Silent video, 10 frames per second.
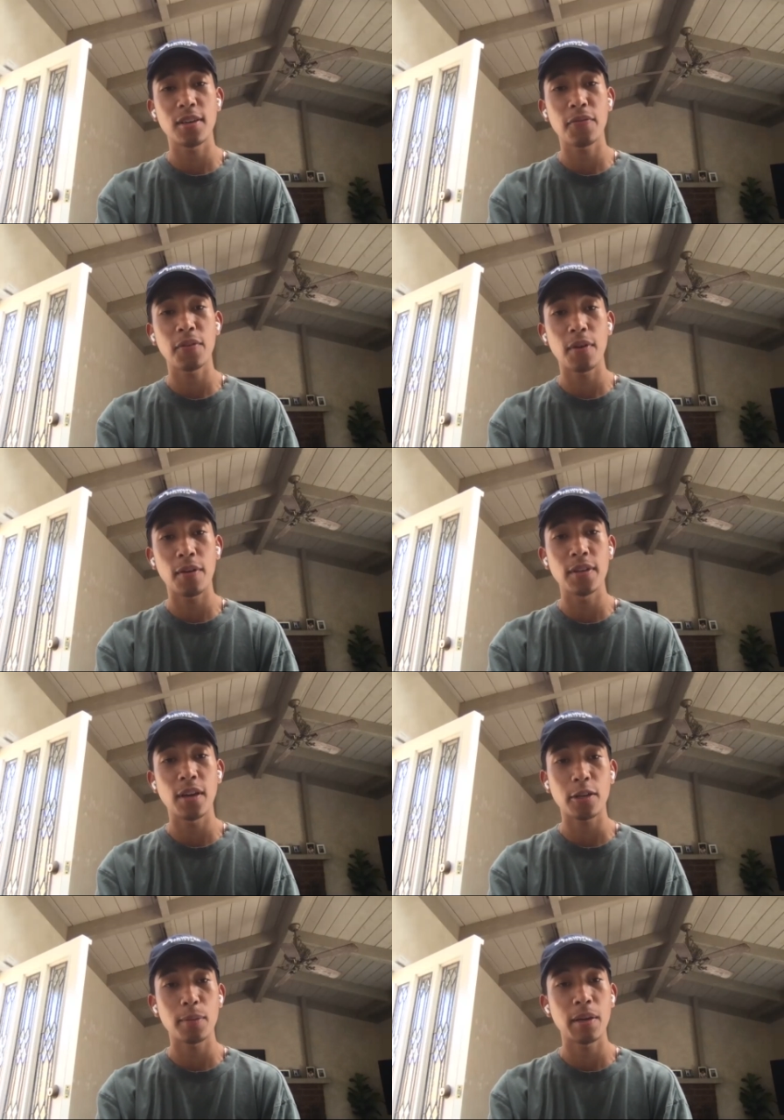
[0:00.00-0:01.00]
of the
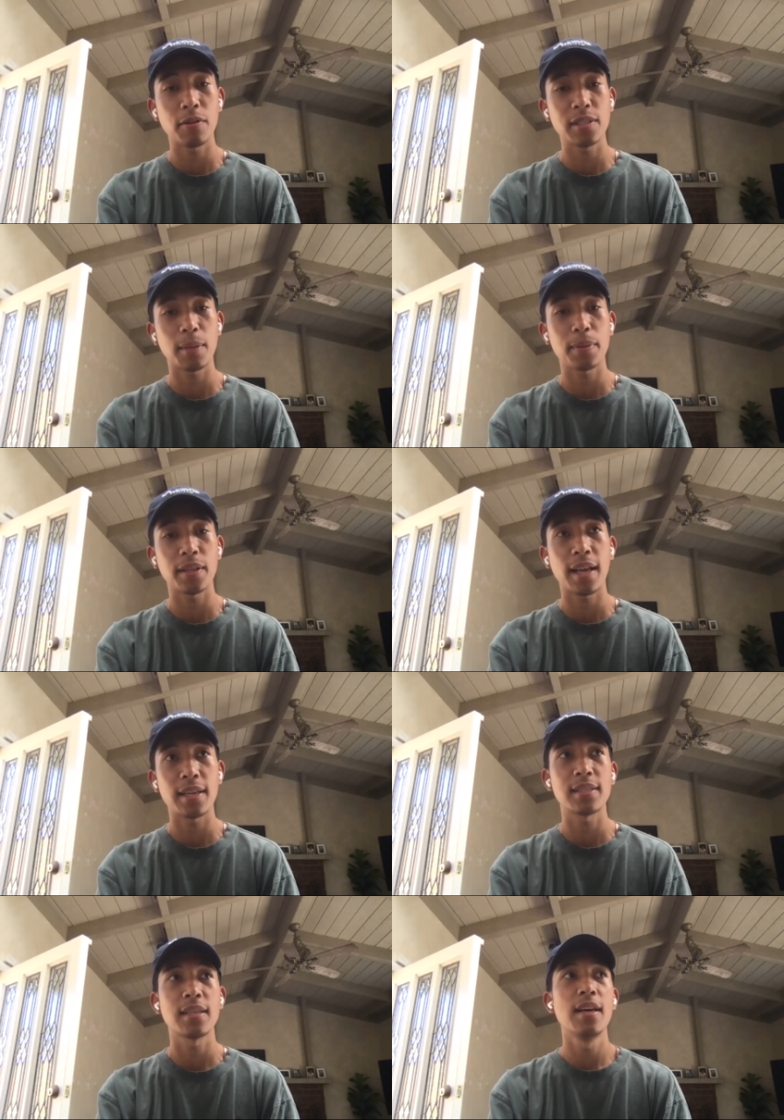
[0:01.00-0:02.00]
documentary, something that